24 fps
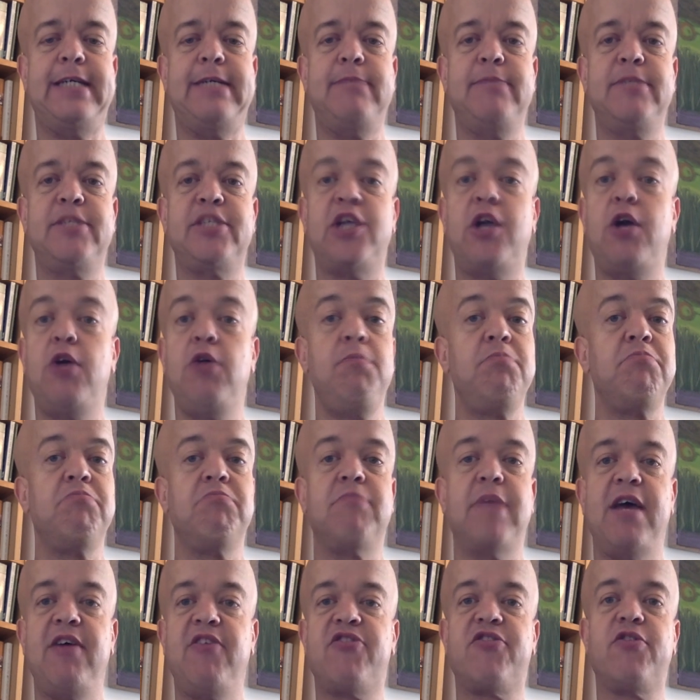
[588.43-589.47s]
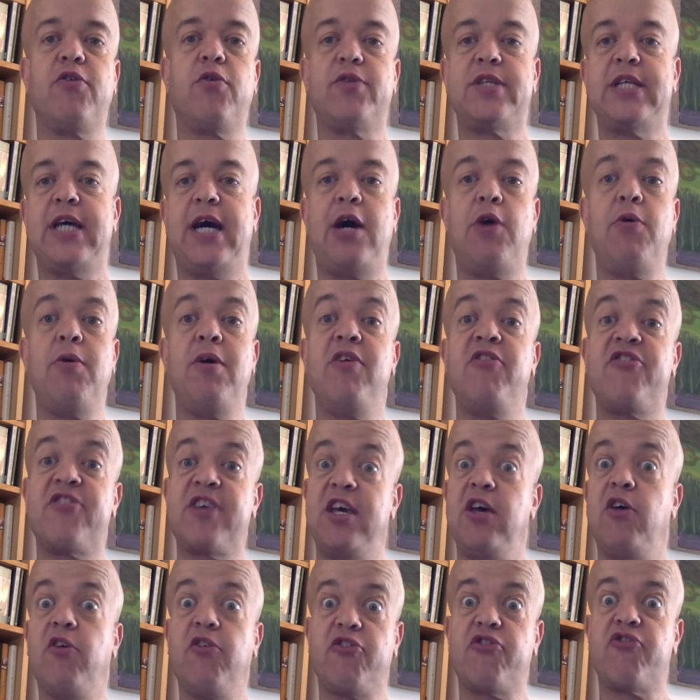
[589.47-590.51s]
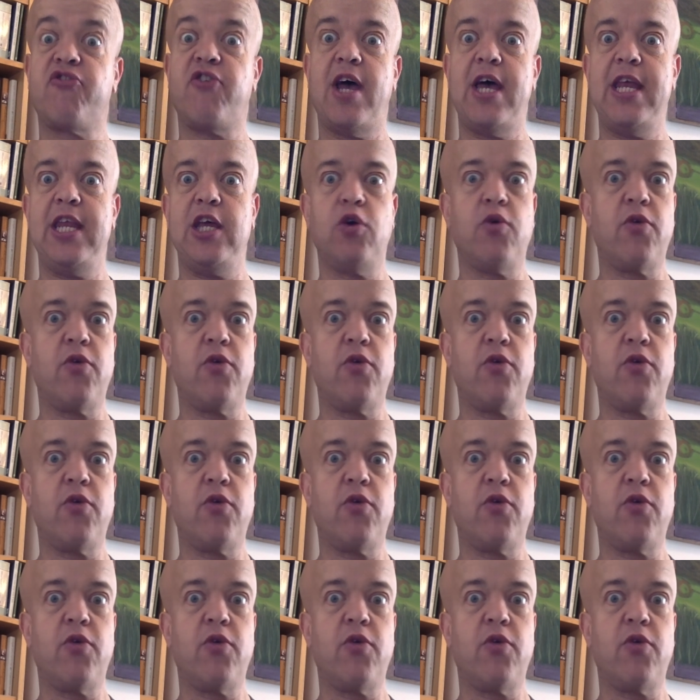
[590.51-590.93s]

So they sought out skills training,